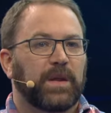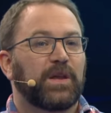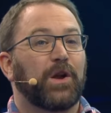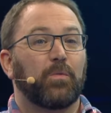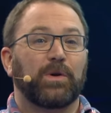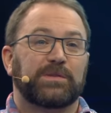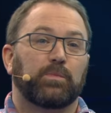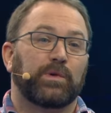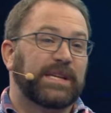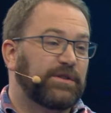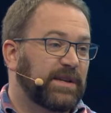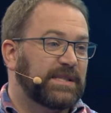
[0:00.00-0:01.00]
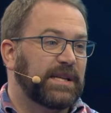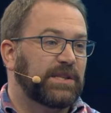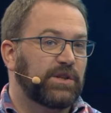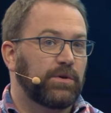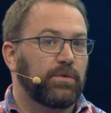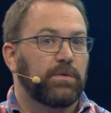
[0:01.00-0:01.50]
you know, what's, what's interesting
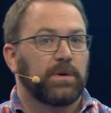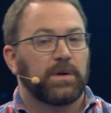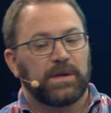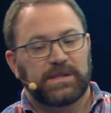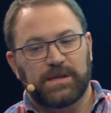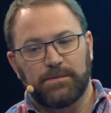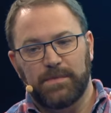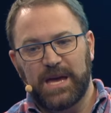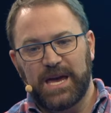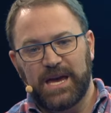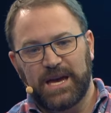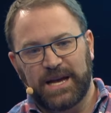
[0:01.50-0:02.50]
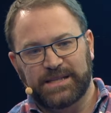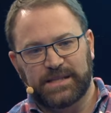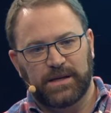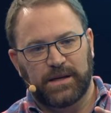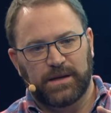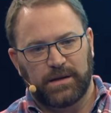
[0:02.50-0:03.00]
to to me as
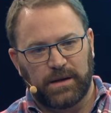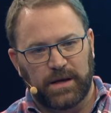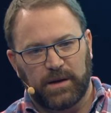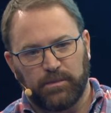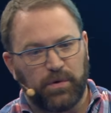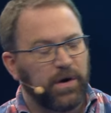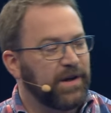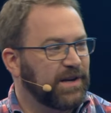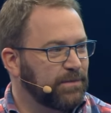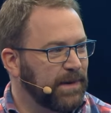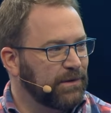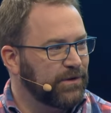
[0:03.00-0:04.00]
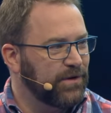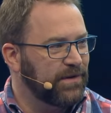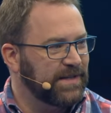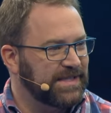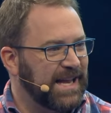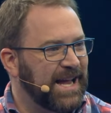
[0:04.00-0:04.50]
a like product builder
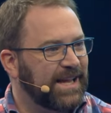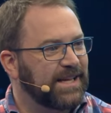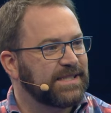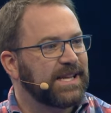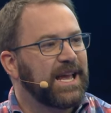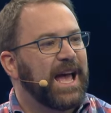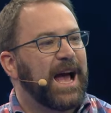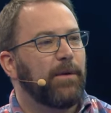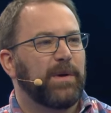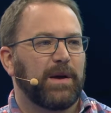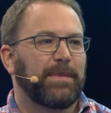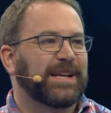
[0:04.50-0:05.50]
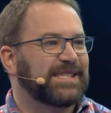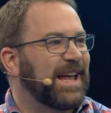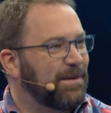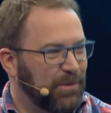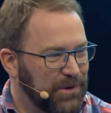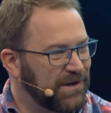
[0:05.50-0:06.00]
at Slack is how we can make
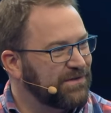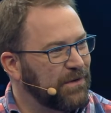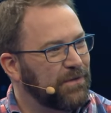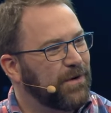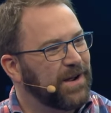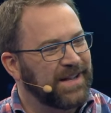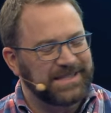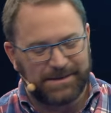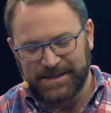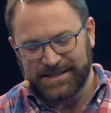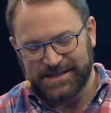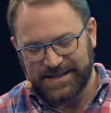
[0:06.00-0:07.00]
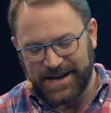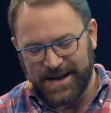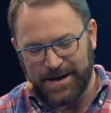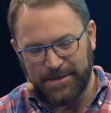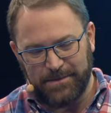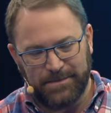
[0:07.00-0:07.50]
Slack more useful for our customers,
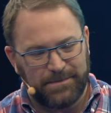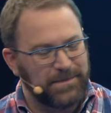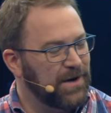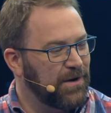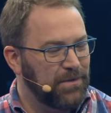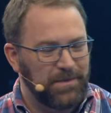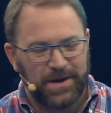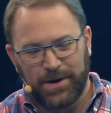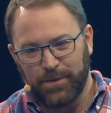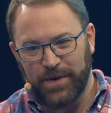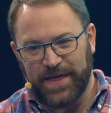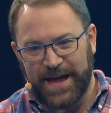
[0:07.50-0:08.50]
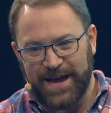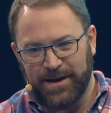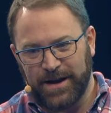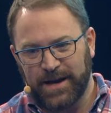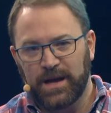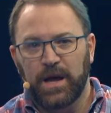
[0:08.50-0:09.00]
um, you know, with
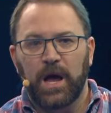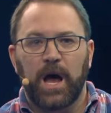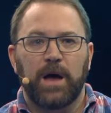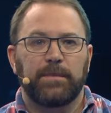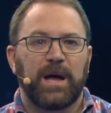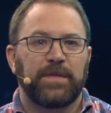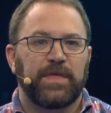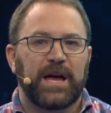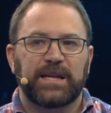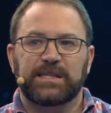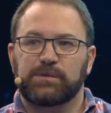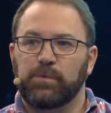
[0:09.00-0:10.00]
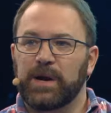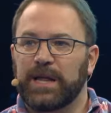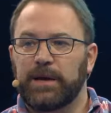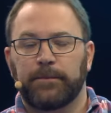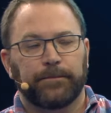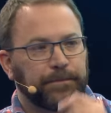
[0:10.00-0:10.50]
AI. Um, and that is
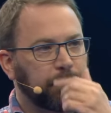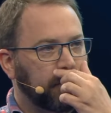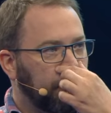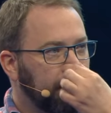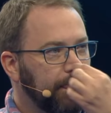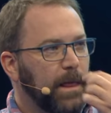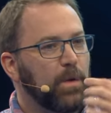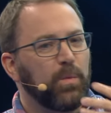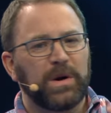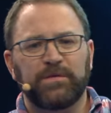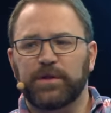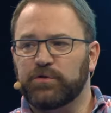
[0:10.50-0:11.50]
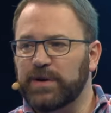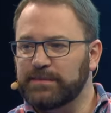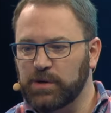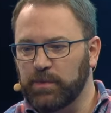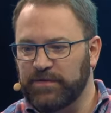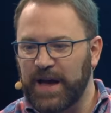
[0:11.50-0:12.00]
really one of the dreams
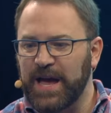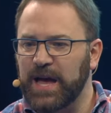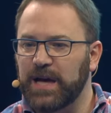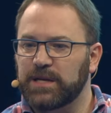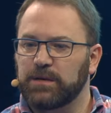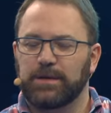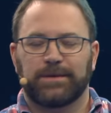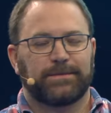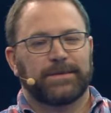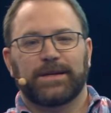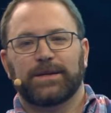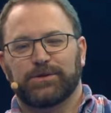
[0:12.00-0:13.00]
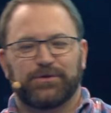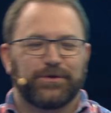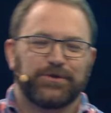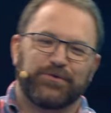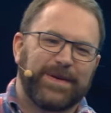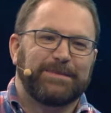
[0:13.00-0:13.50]
that we've had
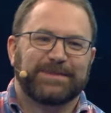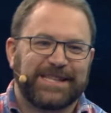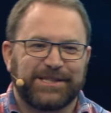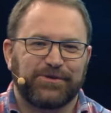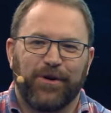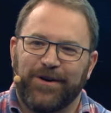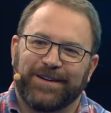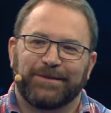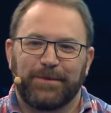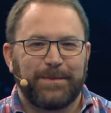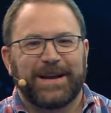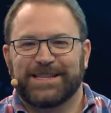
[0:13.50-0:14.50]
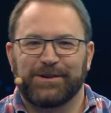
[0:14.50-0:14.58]
dreams is strong. We make